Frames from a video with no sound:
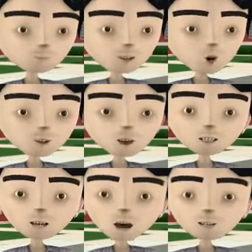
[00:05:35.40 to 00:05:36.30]

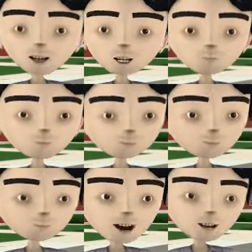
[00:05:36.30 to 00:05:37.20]
notwithstanding
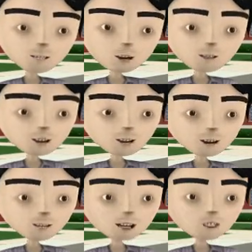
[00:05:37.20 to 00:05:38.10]
any provision
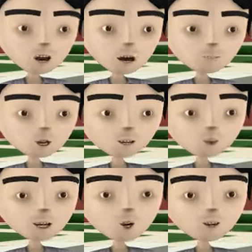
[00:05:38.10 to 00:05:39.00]
in this chapter to
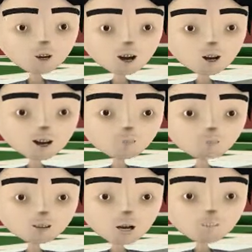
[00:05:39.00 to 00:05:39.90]
the contrary
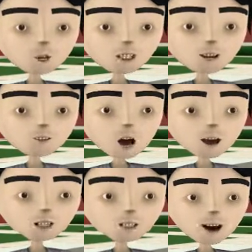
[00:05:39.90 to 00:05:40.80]
no person
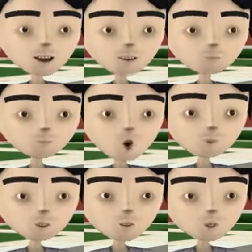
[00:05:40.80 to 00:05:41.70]
shall sell
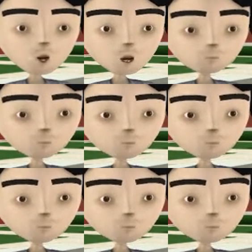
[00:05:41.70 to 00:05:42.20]
offer for